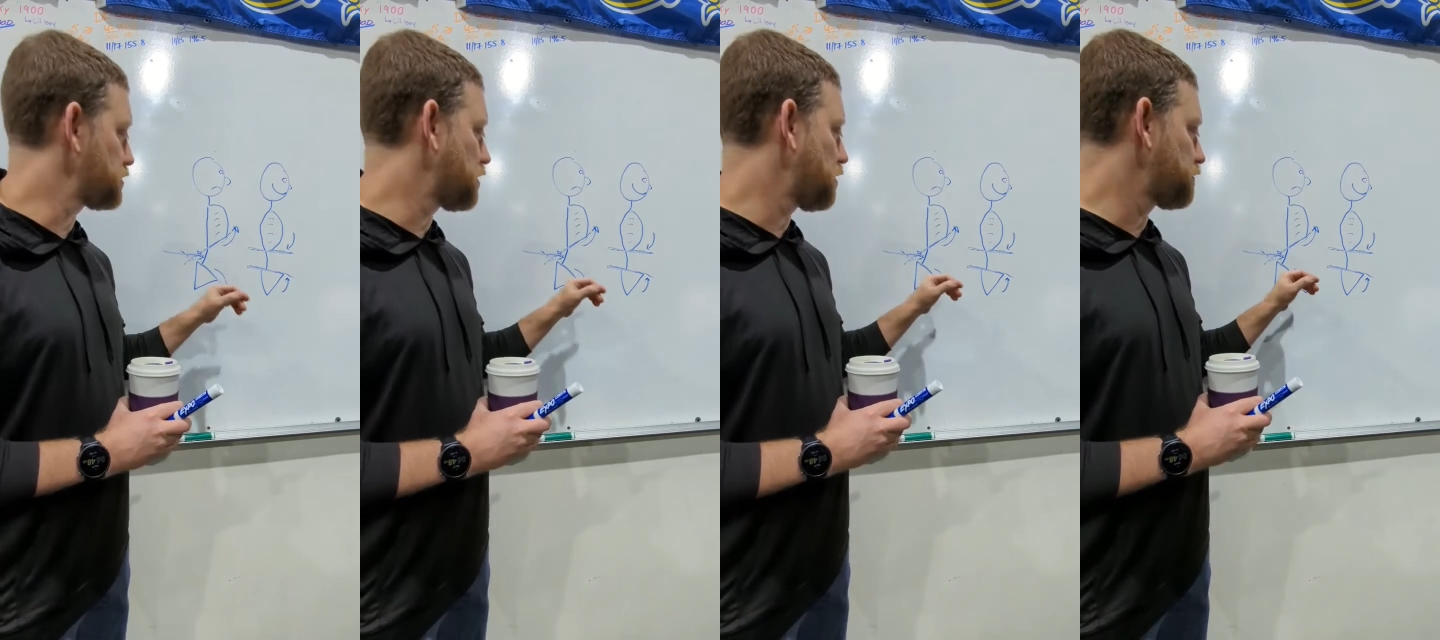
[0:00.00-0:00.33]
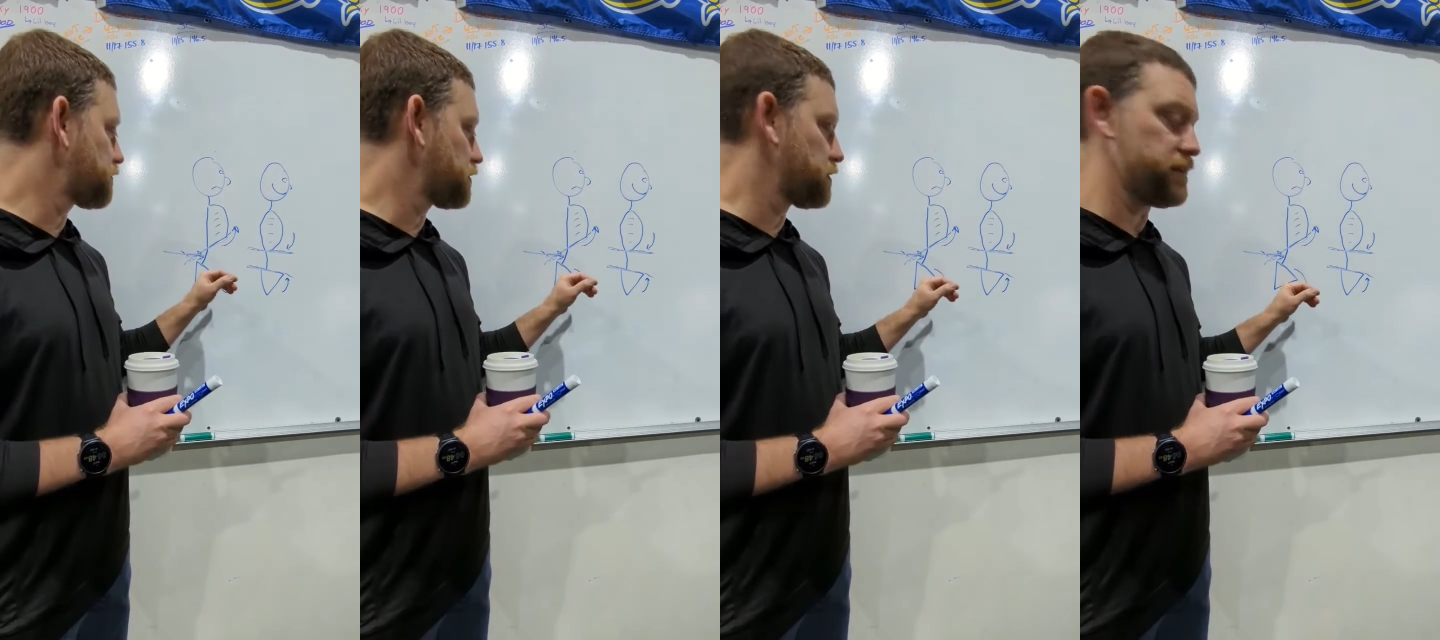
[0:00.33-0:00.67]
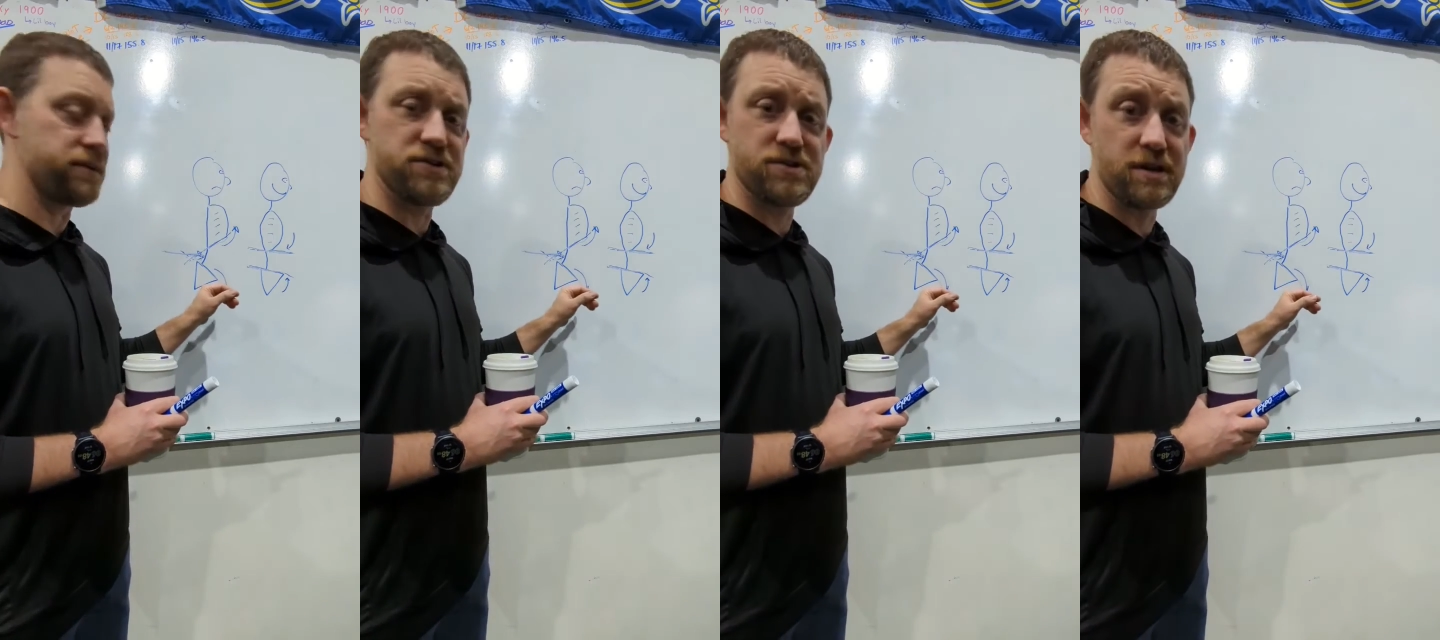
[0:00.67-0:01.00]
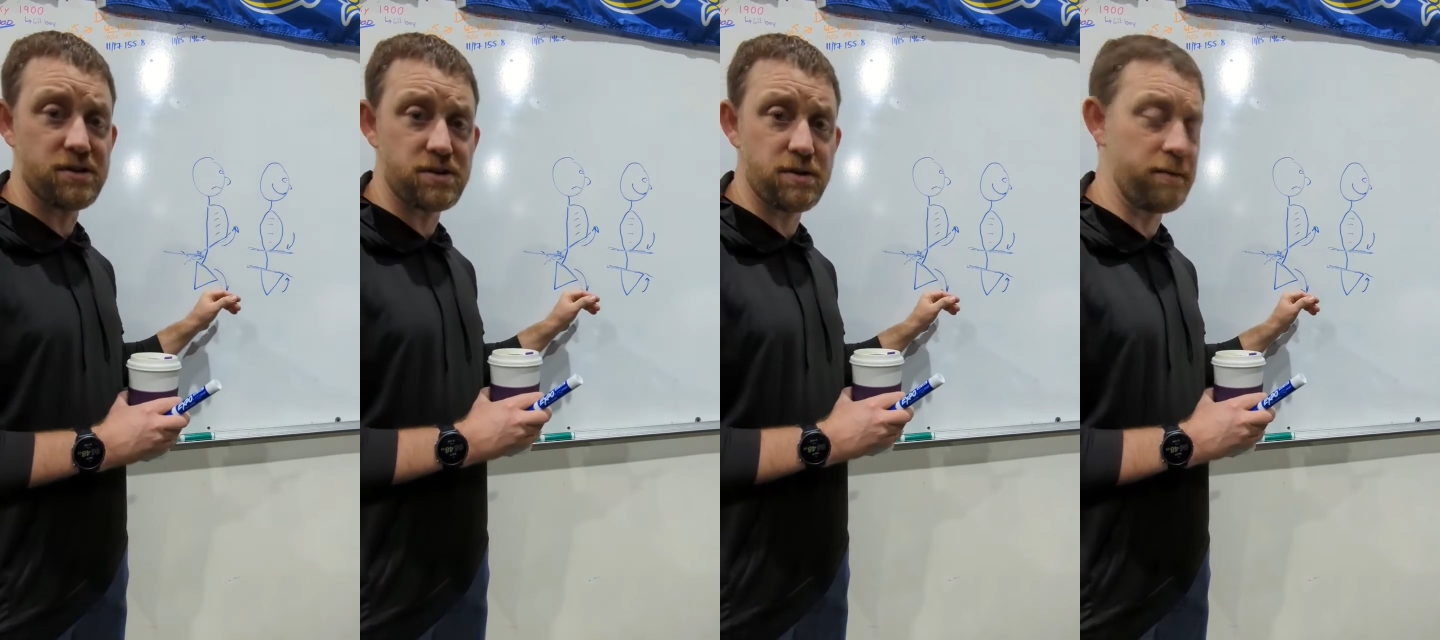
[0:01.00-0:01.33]
golfer, and you
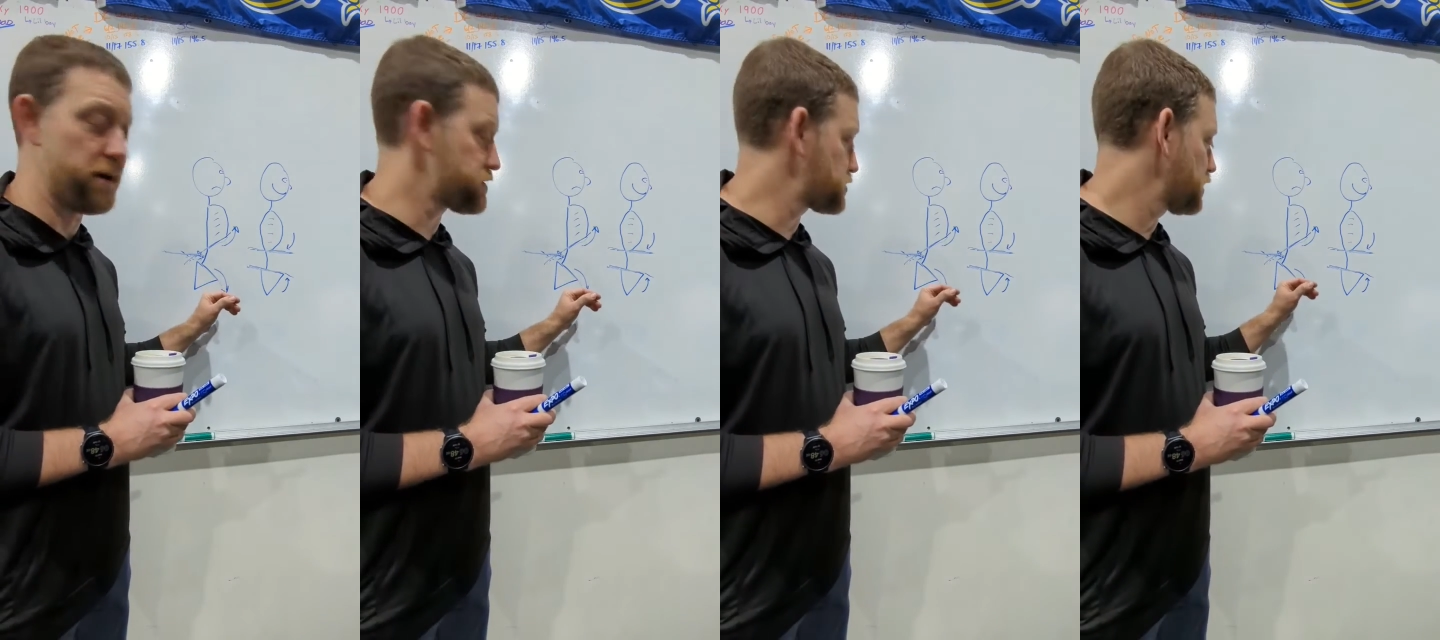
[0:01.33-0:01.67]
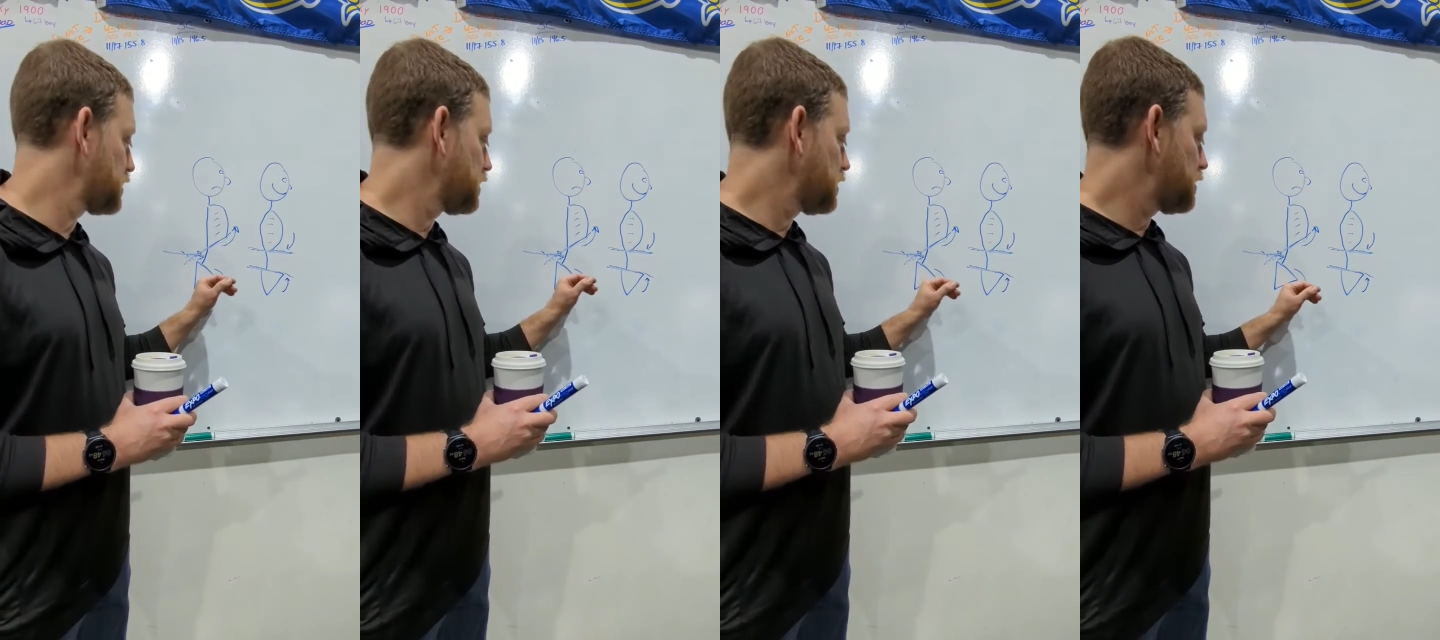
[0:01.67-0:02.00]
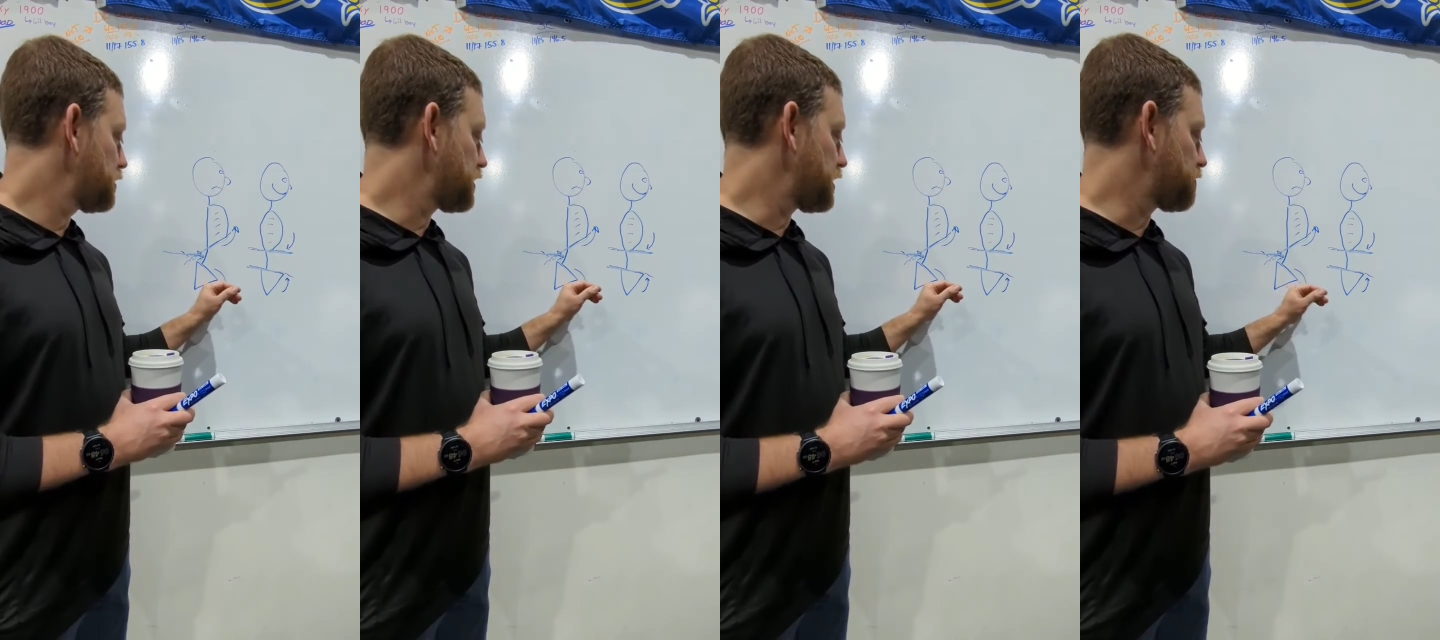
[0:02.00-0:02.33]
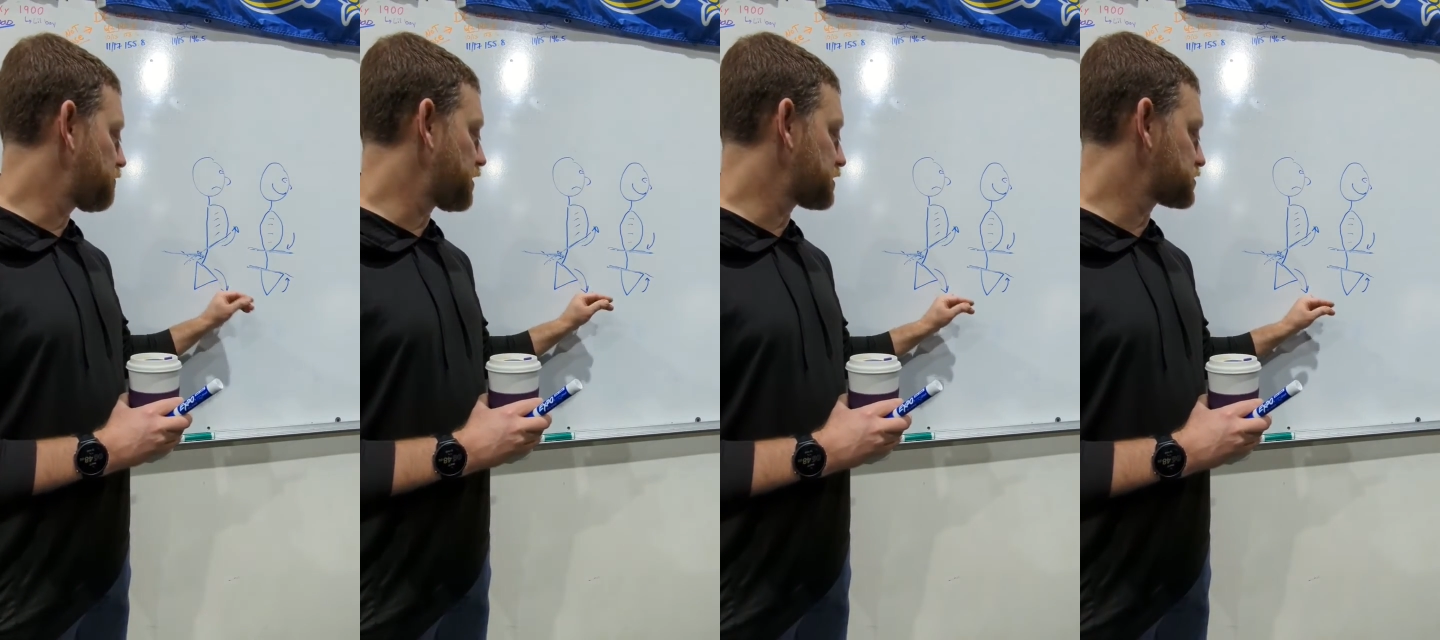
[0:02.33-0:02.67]
sit too much, the hip
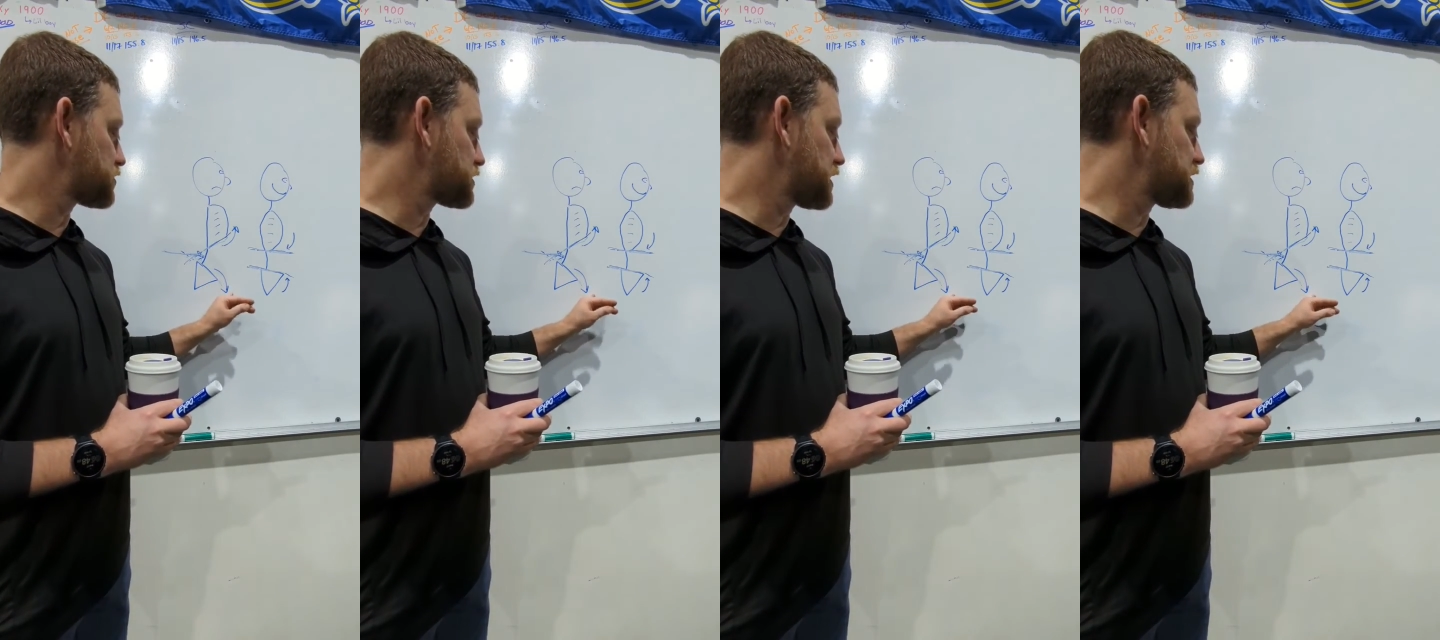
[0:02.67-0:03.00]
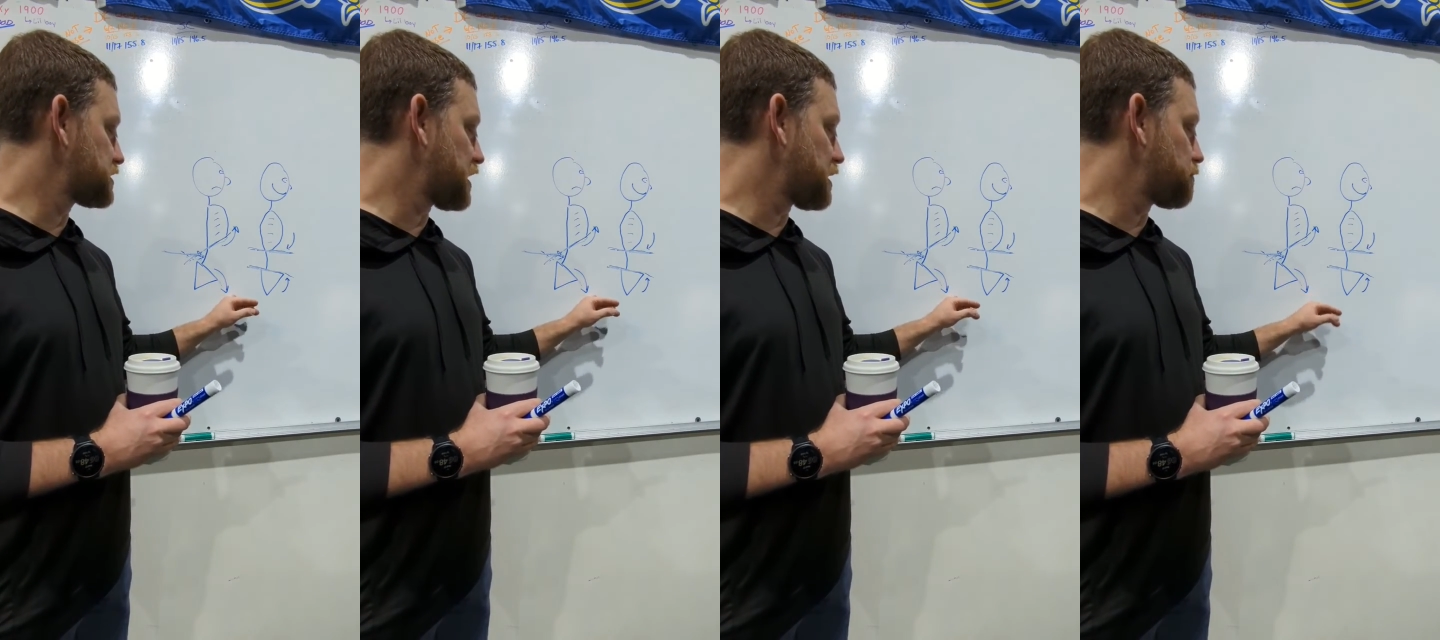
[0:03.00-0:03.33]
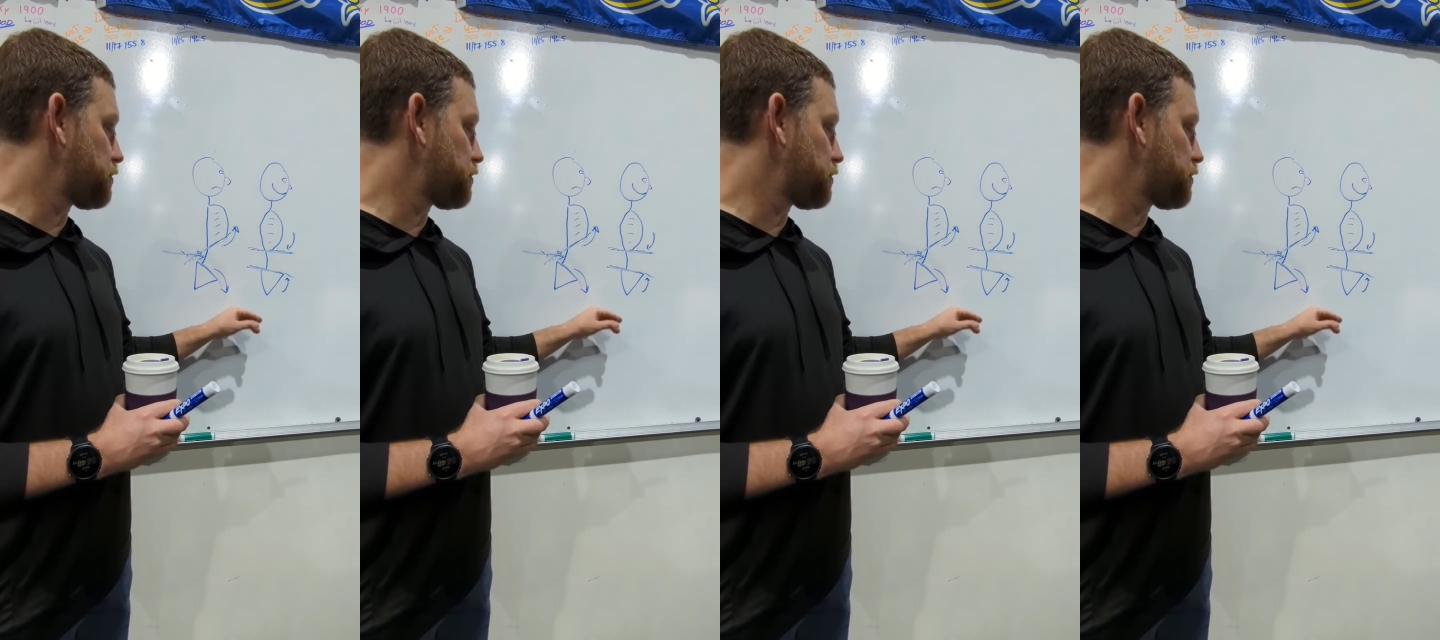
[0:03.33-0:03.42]
flexors get tight,